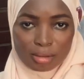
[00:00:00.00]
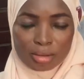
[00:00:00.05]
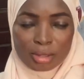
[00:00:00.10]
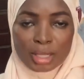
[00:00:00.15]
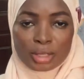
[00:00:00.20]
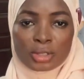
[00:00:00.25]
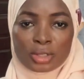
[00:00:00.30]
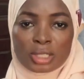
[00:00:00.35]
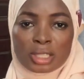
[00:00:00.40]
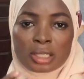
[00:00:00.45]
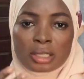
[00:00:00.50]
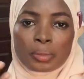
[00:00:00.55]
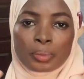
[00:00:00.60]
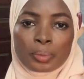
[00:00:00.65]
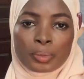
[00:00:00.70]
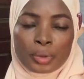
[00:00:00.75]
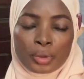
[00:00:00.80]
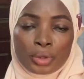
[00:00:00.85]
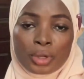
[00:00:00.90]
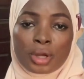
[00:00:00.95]
You're using the
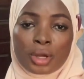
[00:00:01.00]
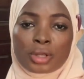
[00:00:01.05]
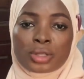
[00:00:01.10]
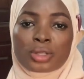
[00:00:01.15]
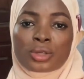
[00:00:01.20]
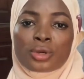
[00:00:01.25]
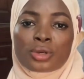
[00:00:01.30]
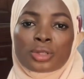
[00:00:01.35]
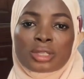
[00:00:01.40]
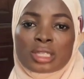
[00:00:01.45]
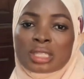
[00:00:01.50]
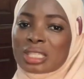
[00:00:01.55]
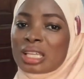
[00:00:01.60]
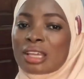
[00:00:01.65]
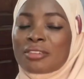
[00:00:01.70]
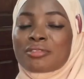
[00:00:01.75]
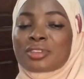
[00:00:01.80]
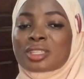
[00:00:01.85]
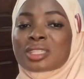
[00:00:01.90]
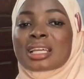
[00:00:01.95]
product or the
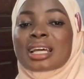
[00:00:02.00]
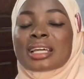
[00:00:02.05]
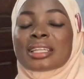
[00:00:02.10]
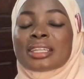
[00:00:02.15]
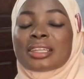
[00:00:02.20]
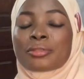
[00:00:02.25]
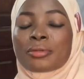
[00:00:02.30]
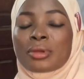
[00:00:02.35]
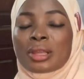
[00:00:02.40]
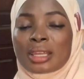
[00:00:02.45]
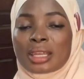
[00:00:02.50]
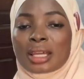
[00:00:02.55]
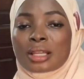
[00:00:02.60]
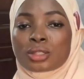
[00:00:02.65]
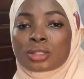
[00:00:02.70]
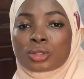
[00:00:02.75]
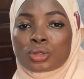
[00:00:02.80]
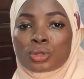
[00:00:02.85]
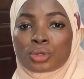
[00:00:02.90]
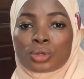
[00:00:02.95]
service that they render
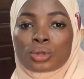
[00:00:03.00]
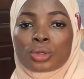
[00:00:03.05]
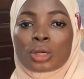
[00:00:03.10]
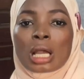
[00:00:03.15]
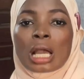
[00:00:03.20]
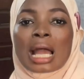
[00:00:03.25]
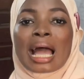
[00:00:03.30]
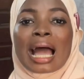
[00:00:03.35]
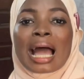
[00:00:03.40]
to you,